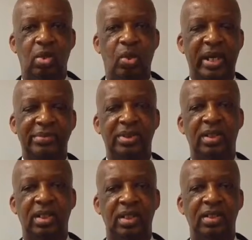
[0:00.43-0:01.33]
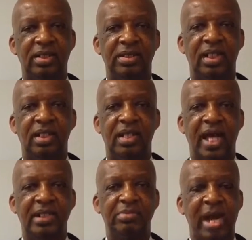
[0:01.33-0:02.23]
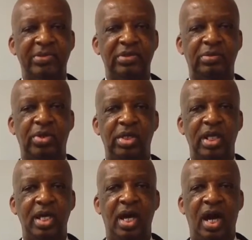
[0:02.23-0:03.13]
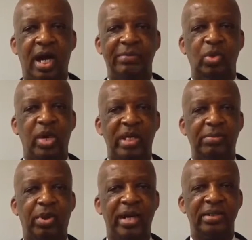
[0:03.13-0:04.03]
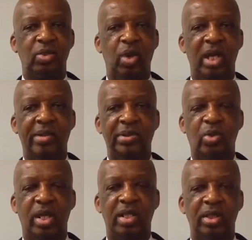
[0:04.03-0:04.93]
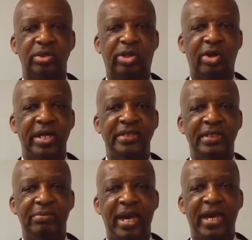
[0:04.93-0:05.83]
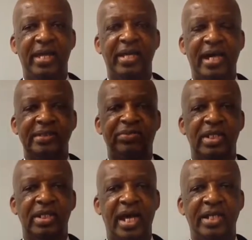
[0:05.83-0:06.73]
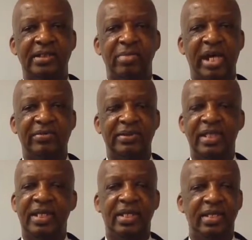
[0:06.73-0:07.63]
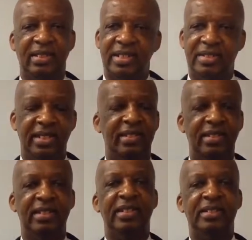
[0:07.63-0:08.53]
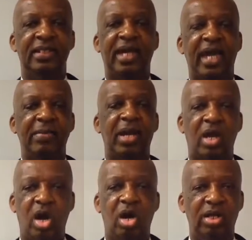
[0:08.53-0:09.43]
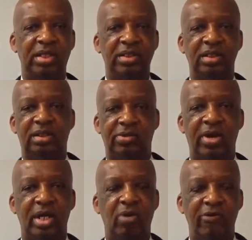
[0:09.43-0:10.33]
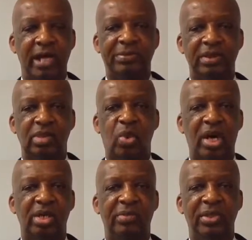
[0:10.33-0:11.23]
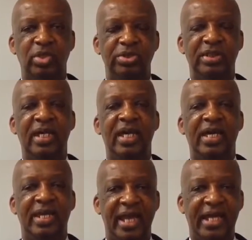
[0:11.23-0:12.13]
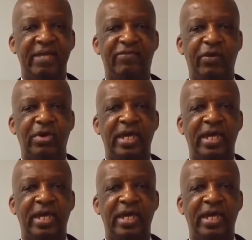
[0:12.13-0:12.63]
Welcome to another edition of the Dallas Mavericks Report. I'm Dwain Price. Well, it was one of those crazy bad nights for the Dallas Mavericks. They didn't lead the game at all against the Toronto Raptors and wound up losing 94